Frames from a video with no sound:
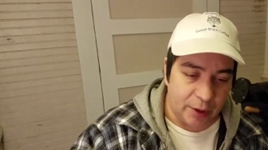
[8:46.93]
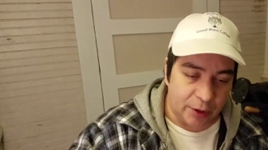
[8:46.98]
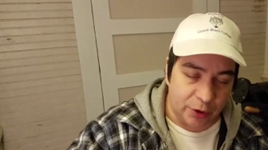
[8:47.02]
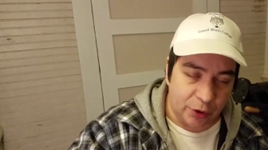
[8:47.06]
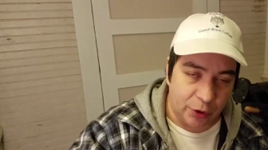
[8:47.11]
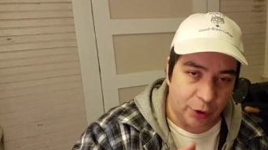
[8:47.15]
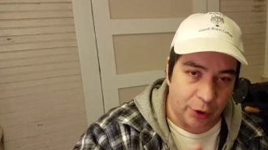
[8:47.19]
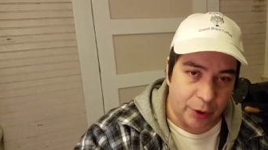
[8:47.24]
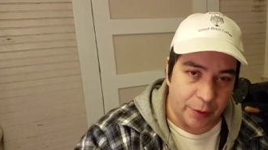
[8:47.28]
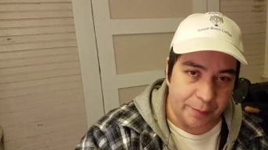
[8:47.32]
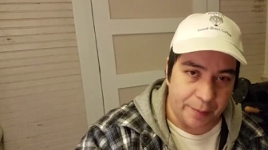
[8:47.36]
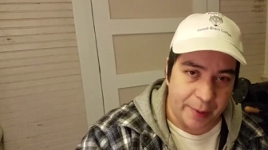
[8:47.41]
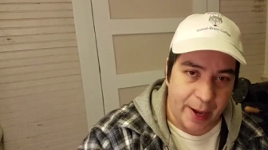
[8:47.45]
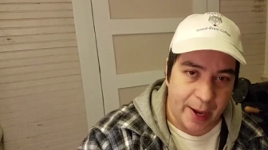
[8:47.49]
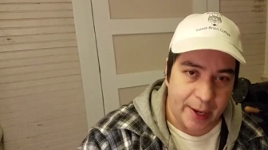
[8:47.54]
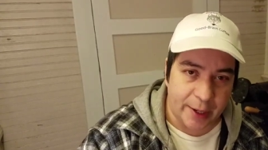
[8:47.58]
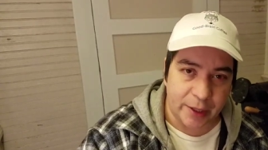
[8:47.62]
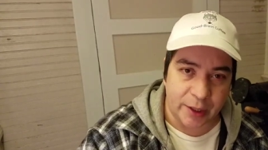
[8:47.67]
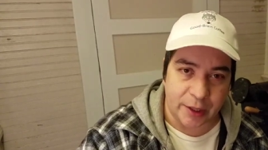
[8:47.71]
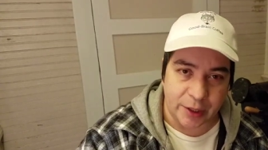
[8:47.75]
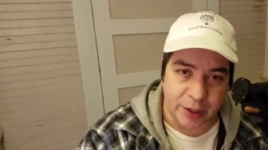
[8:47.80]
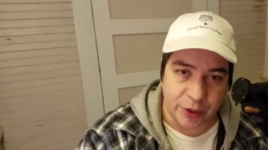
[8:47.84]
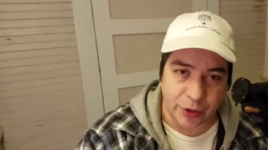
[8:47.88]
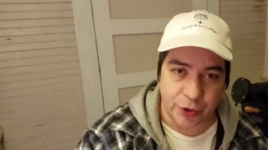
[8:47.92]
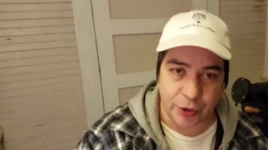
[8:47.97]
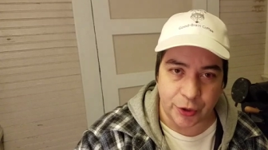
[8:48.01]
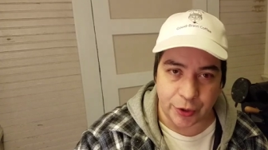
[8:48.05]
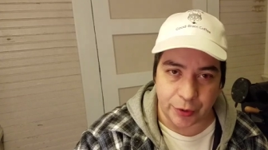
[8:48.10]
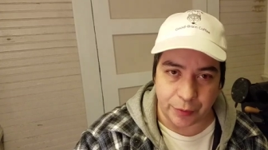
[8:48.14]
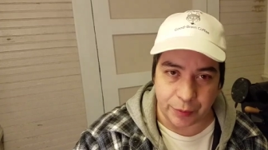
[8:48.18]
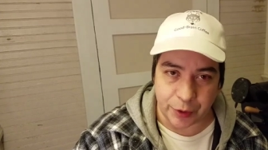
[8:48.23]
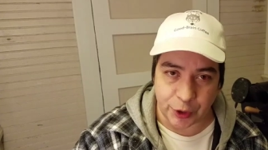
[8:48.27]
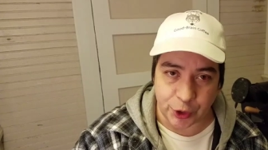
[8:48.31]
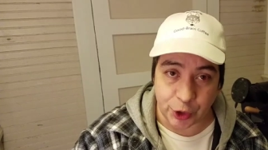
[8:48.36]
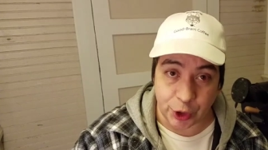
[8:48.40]
going back into
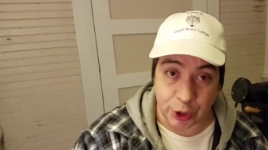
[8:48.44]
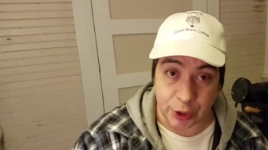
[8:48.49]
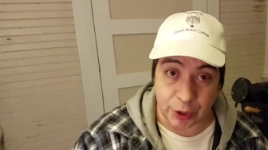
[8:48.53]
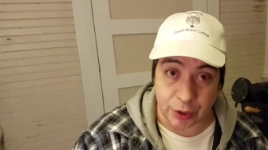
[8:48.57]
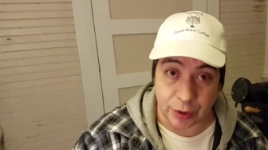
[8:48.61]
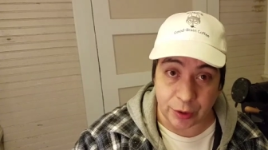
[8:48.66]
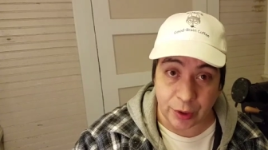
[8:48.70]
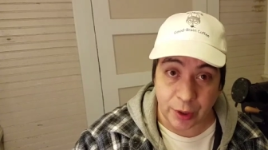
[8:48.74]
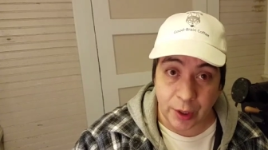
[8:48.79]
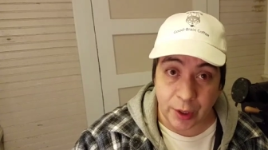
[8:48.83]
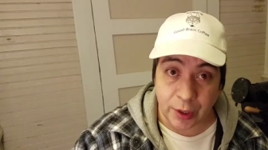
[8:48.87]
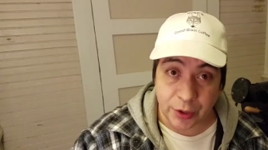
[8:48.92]
the machine.